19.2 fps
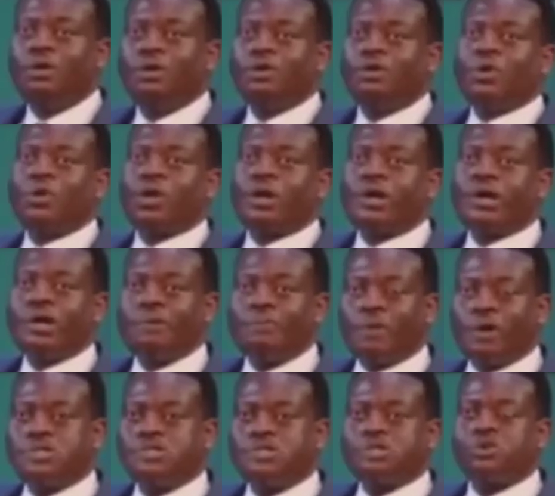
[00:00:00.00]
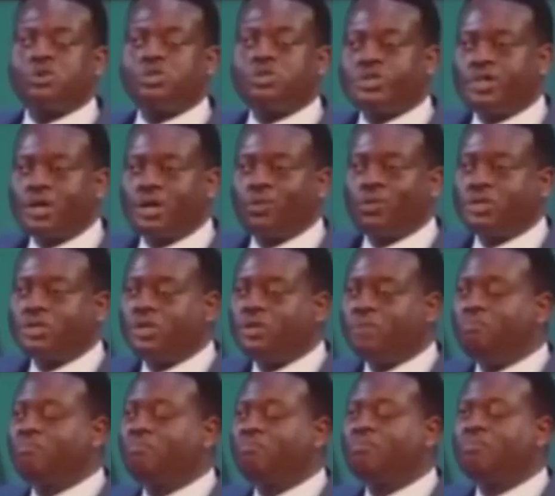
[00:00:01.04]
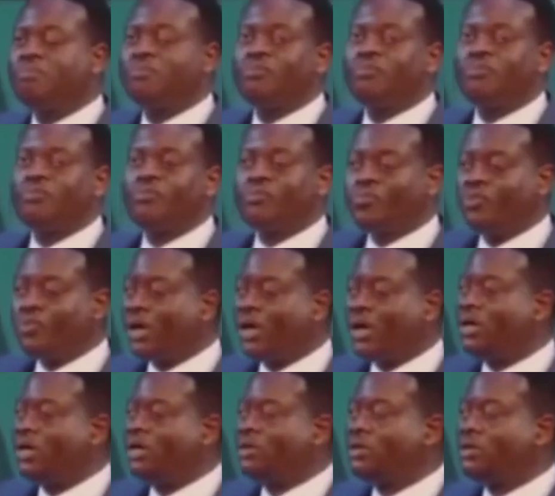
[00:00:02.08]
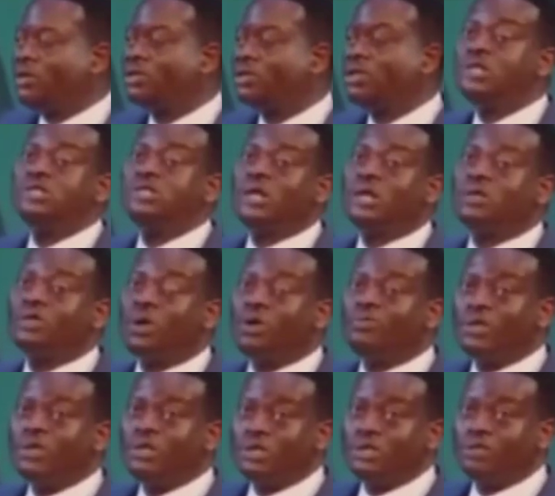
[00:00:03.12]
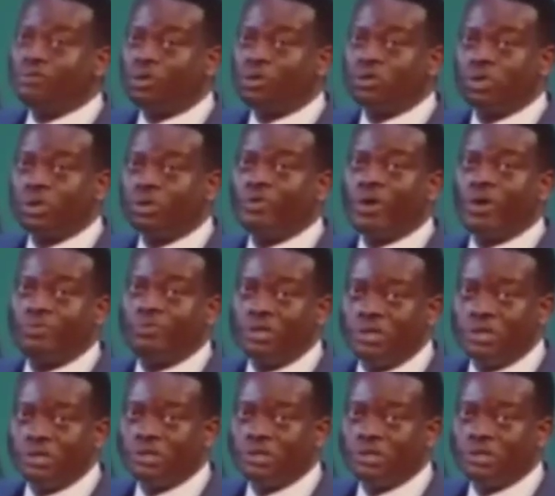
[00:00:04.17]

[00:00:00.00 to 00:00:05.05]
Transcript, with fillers: are at liberty to share with him very things that you have hidden for twenty-five years.